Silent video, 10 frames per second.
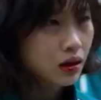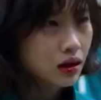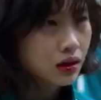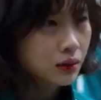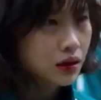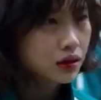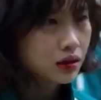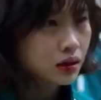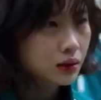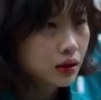The other players in
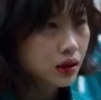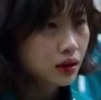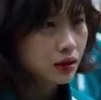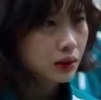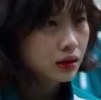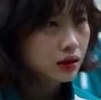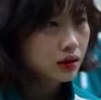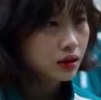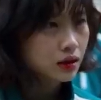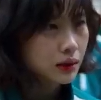the game
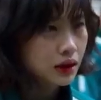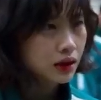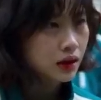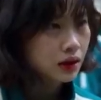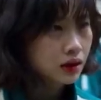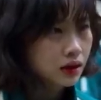also somewhat hint